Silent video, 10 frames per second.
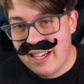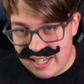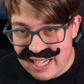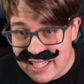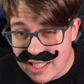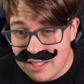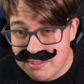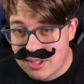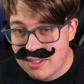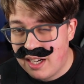Like and
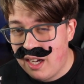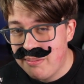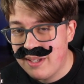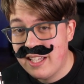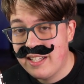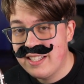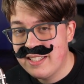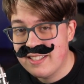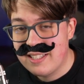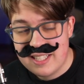subscribe and
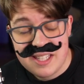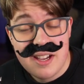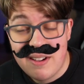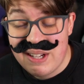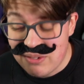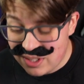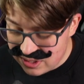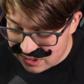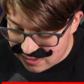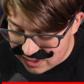hit that
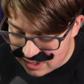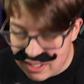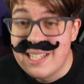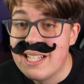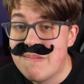wonderful